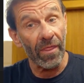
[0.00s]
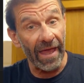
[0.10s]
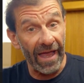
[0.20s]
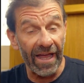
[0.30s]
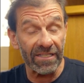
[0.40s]

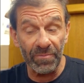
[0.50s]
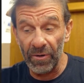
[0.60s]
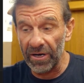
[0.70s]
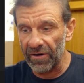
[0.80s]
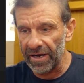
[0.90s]
That's
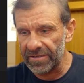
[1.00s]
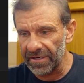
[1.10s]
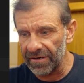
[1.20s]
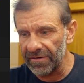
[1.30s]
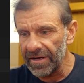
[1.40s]
pretty great
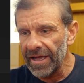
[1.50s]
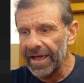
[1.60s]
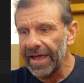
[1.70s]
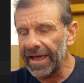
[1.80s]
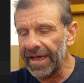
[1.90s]
too.
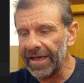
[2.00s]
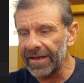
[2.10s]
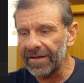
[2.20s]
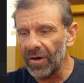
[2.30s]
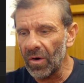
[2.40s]

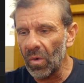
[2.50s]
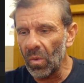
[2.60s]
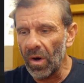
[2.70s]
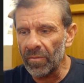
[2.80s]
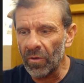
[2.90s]
And
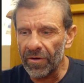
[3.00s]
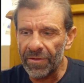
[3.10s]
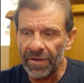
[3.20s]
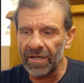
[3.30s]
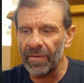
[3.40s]
one more
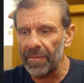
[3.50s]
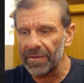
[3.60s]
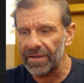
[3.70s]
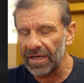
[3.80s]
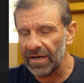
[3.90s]
thing you might be
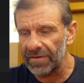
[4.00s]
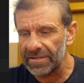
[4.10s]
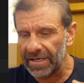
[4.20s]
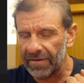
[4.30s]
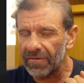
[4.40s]
thinking of
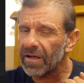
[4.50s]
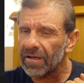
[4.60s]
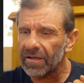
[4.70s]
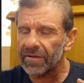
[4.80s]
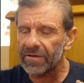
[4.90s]
is like,
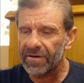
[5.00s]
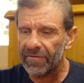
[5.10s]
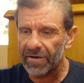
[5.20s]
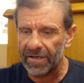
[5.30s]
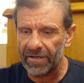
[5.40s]
well,
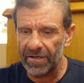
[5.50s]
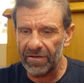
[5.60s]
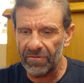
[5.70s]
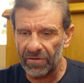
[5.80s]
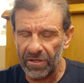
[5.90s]
Trevor, like you